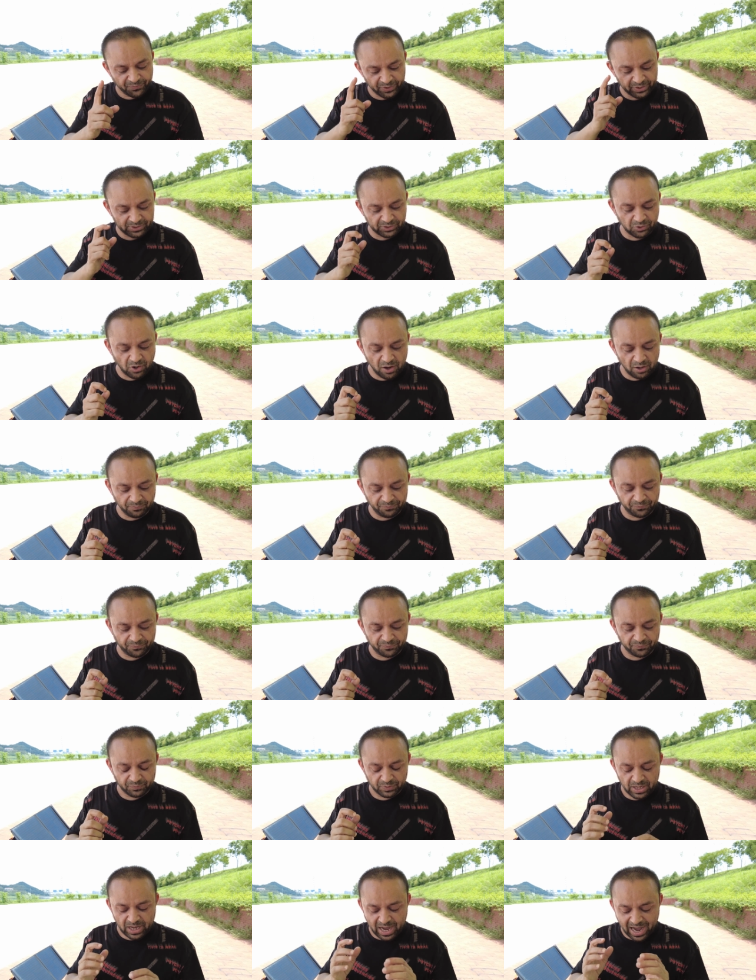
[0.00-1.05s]
First off,
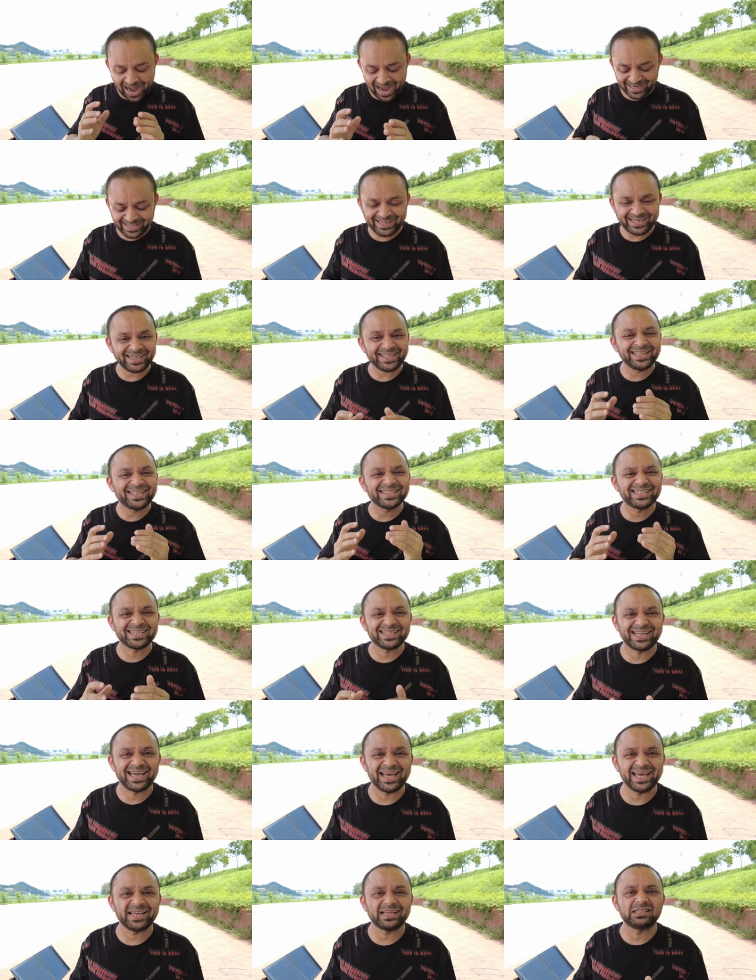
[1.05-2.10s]
I did this
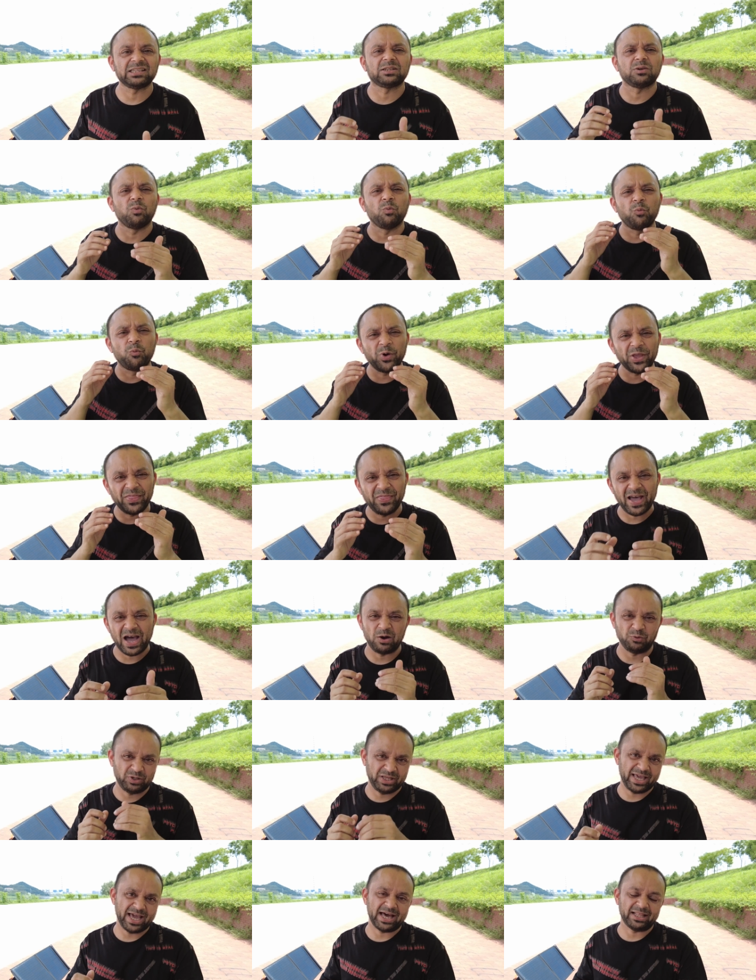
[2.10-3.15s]
test
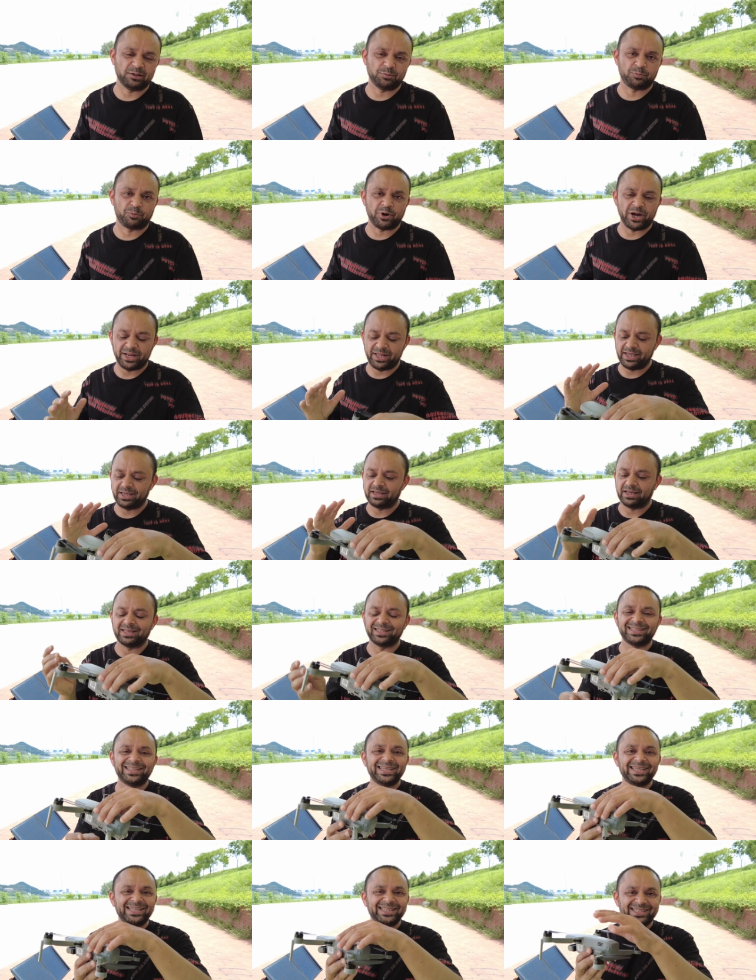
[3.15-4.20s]
without calibrating
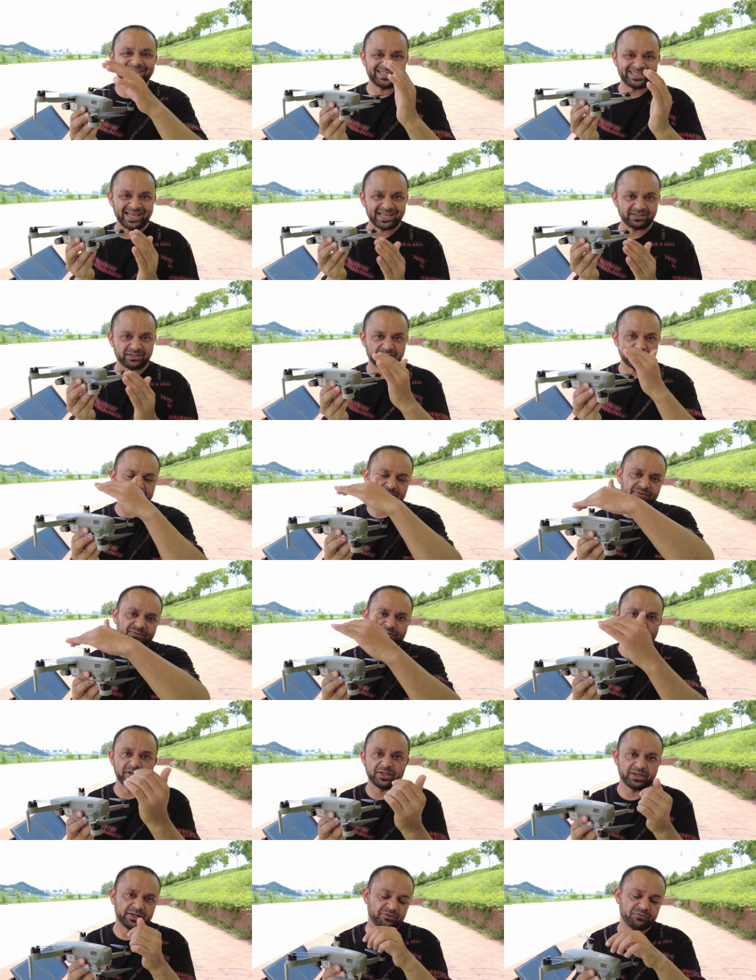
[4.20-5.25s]
these sensors,
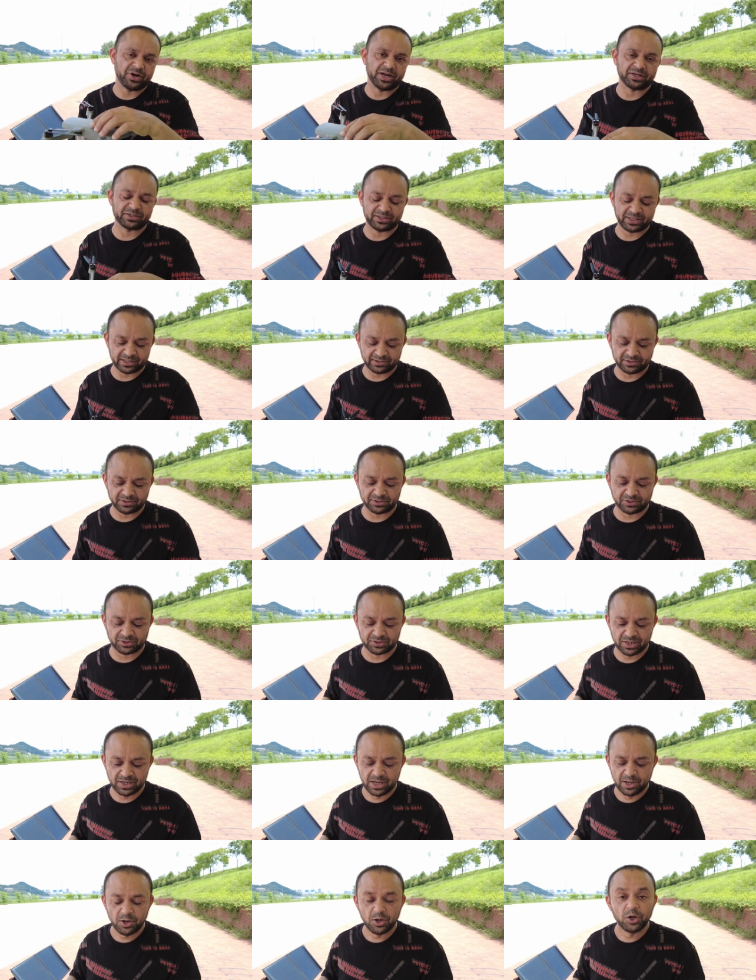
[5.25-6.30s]
front and rear sensors.
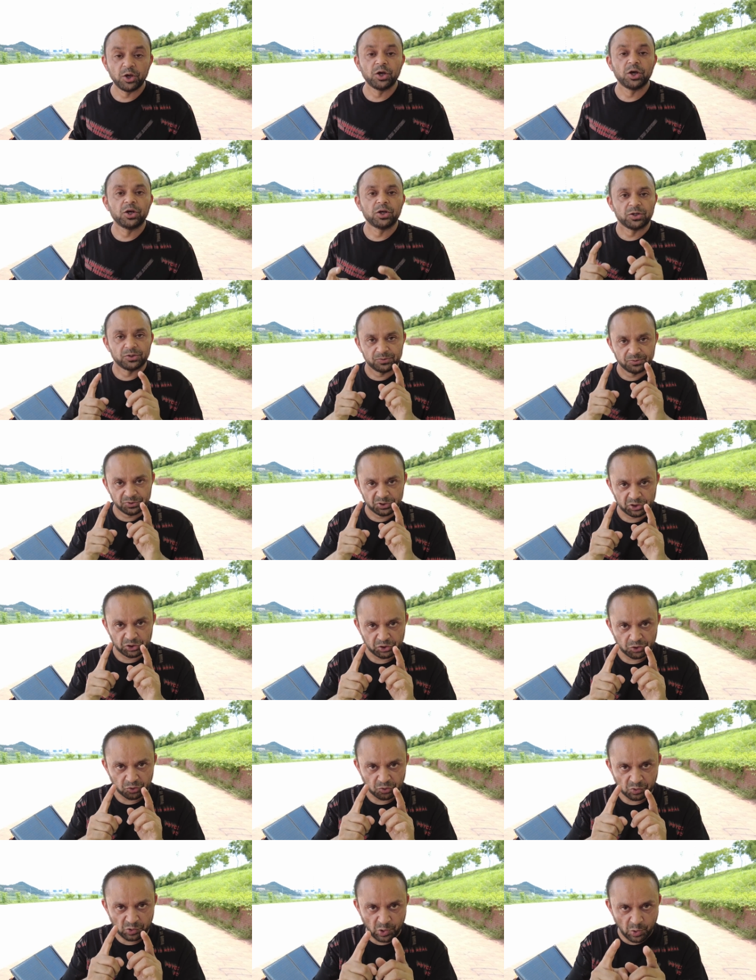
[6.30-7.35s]

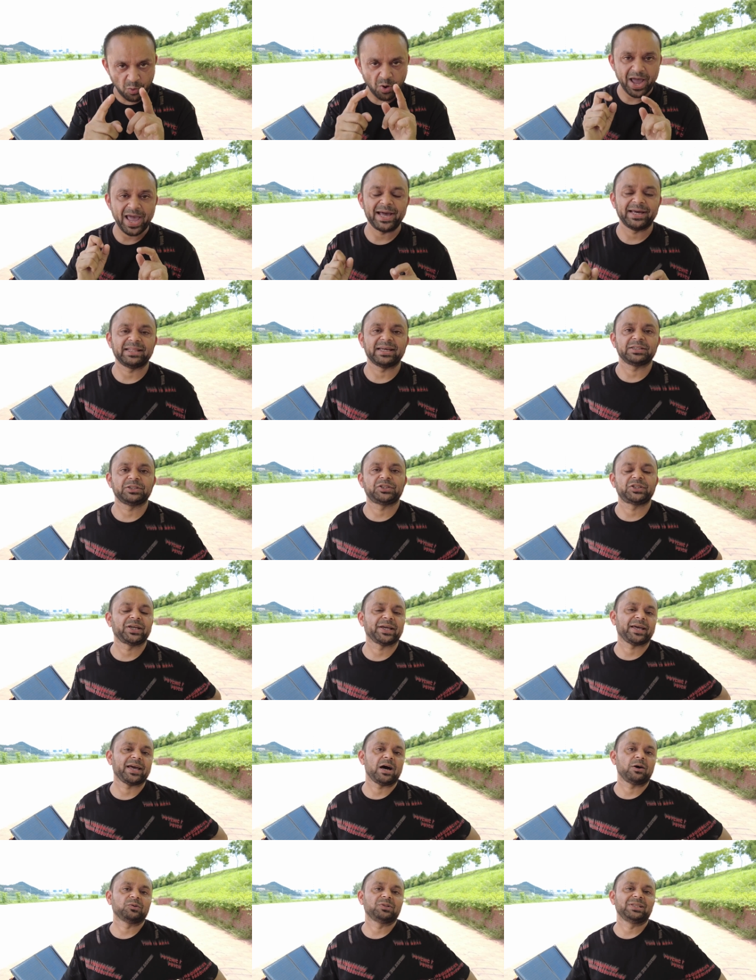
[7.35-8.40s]
So go ahead and
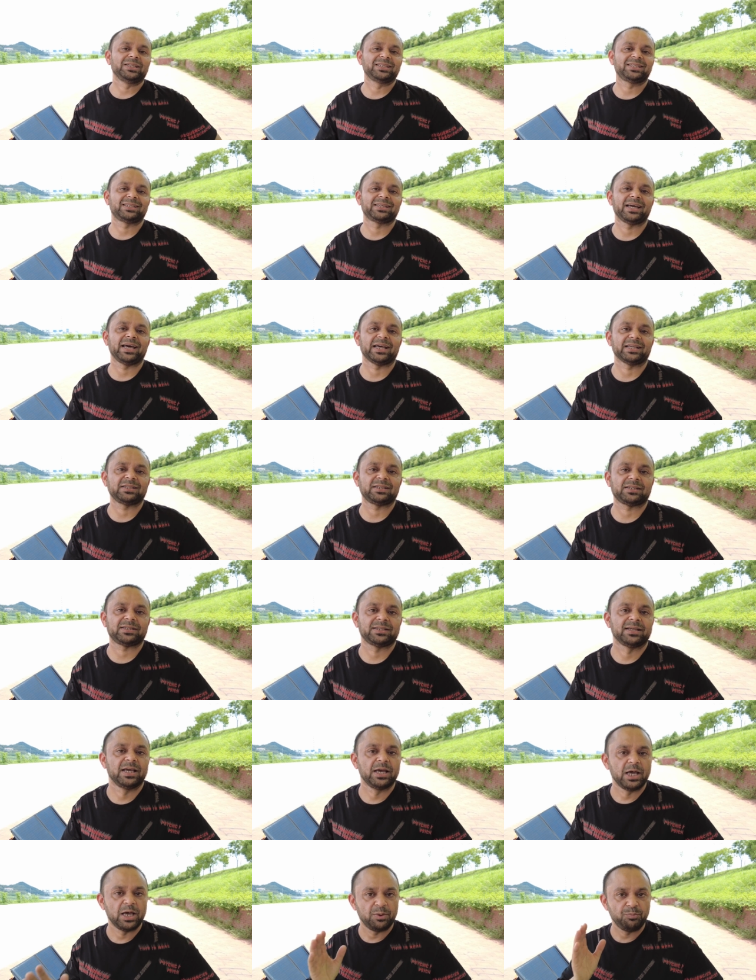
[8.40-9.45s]
check out these tests
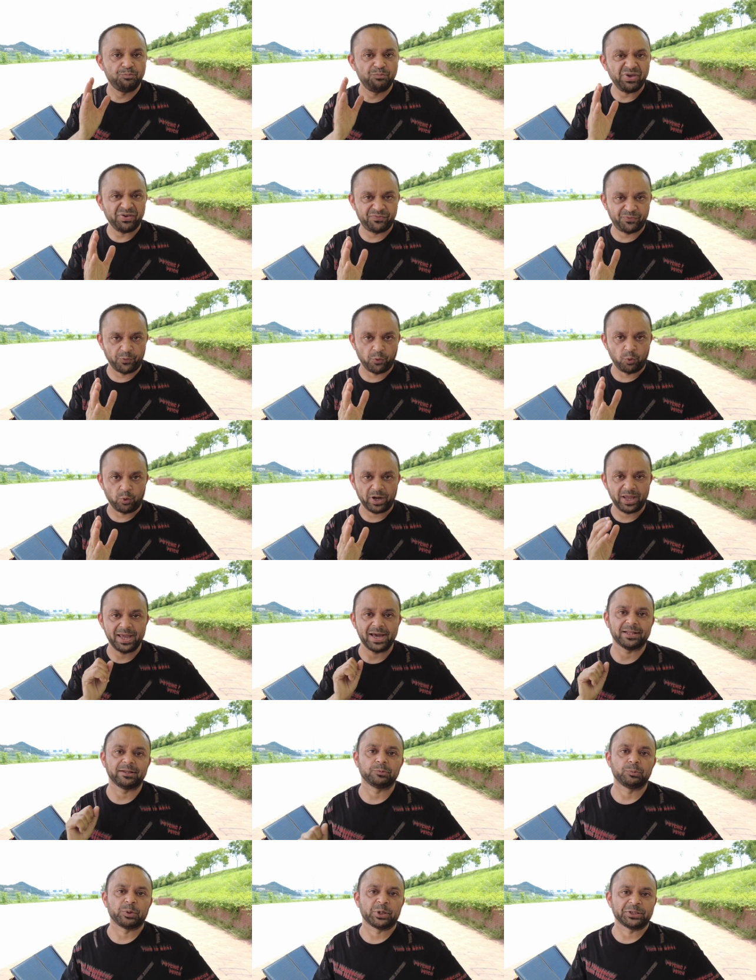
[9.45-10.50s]
before
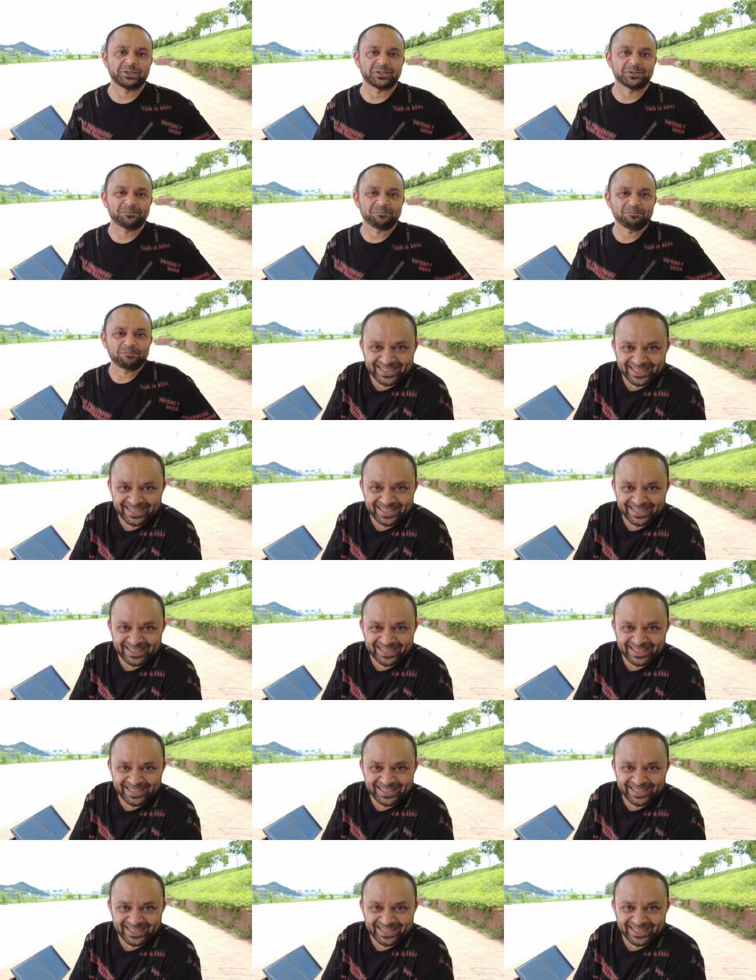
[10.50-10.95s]
calibration.